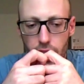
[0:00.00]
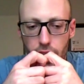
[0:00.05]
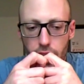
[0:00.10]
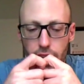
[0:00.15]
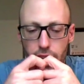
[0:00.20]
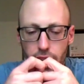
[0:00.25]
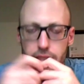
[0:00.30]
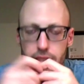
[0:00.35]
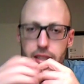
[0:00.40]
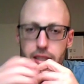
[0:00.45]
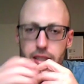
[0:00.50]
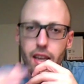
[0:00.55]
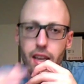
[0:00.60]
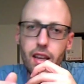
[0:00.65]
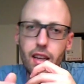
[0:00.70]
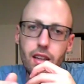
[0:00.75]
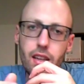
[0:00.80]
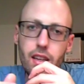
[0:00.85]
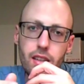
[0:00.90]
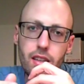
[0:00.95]
Let's
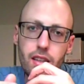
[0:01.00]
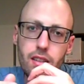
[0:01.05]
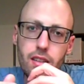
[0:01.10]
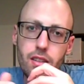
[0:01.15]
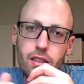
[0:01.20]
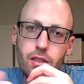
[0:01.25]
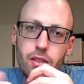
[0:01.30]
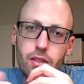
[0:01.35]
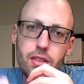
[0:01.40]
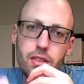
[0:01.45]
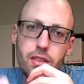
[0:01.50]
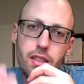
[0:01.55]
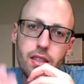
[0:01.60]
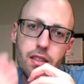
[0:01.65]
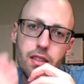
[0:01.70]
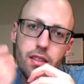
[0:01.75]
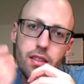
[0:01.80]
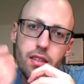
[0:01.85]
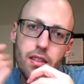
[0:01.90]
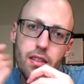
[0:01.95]
say you
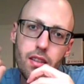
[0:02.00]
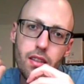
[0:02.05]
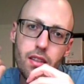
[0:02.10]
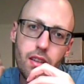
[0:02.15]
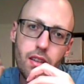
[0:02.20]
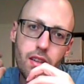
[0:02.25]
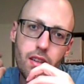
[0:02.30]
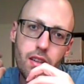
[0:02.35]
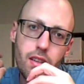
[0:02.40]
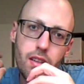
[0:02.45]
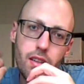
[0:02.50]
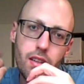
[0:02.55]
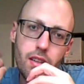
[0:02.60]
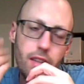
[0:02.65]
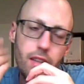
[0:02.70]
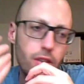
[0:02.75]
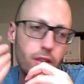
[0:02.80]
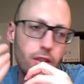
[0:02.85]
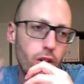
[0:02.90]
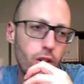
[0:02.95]
sit
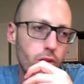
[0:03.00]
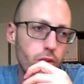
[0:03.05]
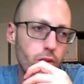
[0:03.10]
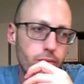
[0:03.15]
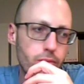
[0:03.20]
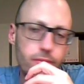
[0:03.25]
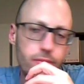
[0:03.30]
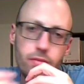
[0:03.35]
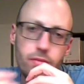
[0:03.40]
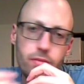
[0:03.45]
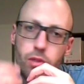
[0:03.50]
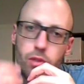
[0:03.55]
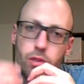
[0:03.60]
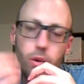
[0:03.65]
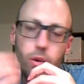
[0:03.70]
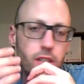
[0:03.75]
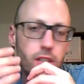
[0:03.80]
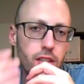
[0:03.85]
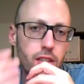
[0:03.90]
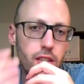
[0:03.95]
at your home, you're
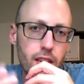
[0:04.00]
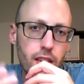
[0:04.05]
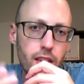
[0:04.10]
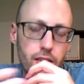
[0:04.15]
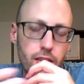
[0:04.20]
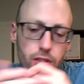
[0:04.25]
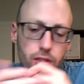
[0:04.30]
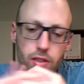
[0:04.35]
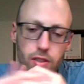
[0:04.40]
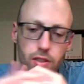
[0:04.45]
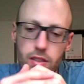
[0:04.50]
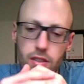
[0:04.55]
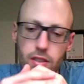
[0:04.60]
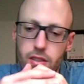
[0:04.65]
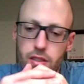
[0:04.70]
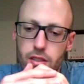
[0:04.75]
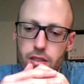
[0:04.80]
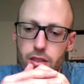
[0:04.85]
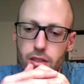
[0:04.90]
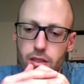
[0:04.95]
watching television,
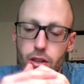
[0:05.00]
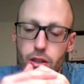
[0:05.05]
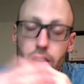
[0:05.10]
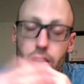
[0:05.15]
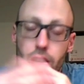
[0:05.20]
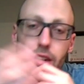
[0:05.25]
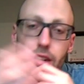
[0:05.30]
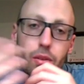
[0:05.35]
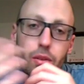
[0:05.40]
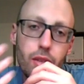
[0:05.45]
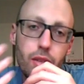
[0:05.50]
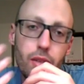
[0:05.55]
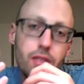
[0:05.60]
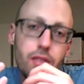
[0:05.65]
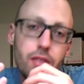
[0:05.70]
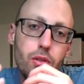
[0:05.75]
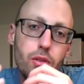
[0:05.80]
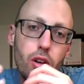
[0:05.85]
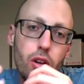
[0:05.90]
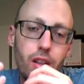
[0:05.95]
you're what you
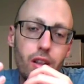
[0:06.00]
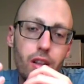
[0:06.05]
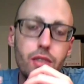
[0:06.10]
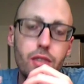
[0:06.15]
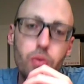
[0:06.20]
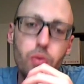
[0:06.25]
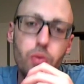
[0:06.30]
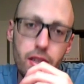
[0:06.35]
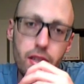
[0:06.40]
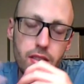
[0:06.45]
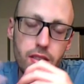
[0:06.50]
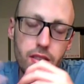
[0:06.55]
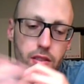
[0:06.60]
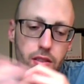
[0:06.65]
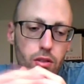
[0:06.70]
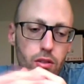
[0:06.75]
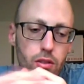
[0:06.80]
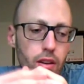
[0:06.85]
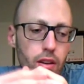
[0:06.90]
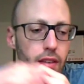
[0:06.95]
call at rest, you
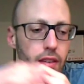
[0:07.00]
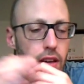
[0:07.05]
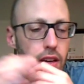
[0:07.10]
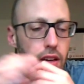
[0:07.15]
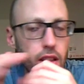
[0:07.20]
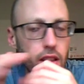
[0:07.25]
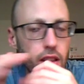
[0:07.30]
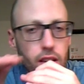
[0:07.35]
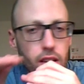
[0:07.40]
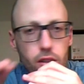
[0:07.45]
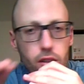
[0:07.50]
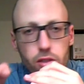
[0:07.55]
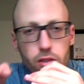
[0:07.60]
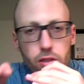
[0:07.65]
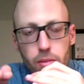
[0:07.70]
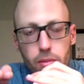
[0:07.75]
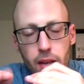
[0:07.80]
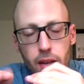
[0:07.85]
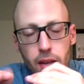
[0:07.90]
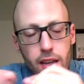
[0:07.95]
don't have anything on your
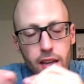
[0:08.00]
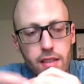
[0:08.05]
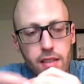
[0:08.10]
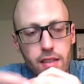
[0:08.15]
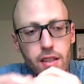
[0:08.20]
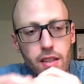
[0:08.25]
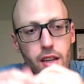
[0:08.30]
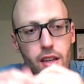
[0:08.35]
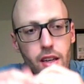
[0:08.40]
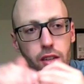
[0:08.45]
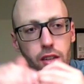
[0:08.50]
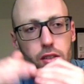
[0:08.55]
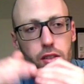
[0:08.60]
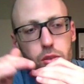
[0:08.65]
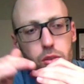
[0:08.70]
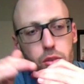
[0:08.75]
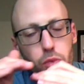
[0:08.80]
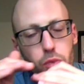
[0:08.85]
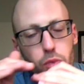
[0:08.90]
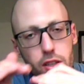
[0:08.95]
mind, you're
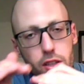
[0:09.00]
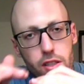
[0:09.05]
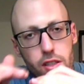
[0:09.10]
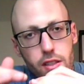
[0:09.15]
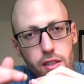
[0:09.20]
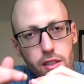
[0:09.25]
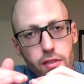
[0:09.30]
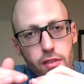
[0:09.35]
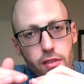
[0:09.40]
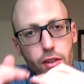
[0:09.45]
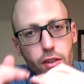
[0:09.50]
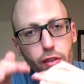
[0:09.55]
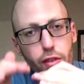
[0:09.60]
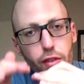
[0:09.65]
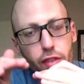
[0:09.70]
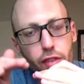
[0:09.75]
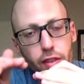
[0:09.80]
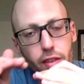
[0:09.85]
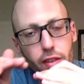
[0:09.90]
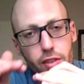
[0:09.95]
just watching TV, your
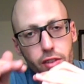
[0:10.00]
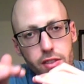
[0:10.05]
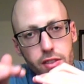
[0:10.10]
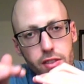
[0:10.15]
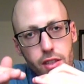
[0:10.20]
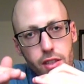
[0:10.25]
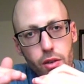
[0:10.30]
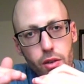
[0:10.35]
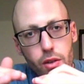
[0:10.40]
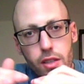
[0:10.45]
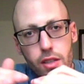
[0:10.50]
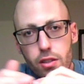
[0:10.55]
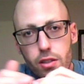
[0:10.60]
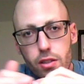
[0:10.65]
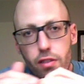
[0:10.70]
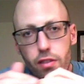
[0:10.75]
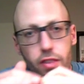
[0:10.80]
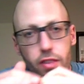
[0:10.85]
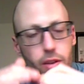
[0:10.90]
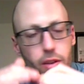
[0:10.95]
favorite series or your
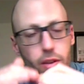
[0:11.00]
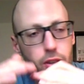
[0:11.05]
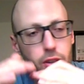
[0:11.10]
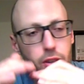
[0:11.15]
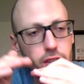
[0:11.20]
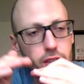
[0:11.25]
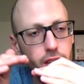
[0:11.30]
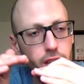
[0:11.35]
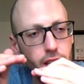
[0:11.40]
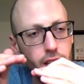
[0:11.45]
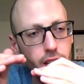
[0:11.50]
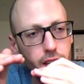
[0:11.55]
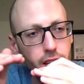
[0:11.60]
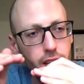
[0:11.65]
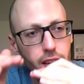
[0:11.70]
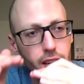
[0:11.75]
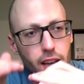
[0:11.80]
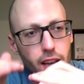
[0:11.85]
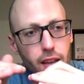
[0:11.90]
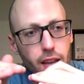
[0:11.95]
favorite
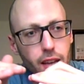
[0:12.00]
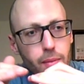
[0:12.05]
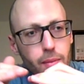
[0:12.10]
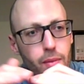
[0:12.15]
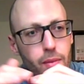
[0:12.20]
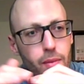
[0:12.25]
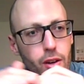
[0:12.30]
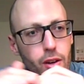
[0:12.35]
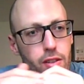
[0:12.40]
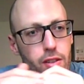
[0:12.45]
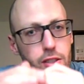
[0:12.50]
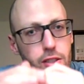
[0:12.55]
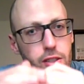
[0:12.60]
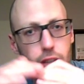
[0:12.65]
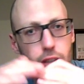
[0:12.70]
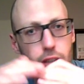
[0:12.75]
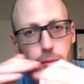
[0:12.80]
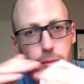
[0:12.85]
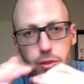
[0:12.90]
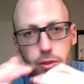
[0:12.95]
game on the
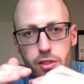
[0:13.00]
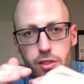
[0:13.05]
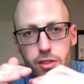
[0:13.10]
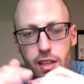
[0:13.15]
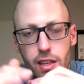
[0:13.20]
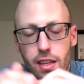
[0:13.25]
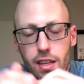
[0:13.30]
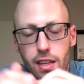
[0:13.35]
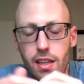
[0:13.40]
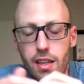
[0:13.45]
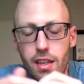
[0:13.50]
Champions League.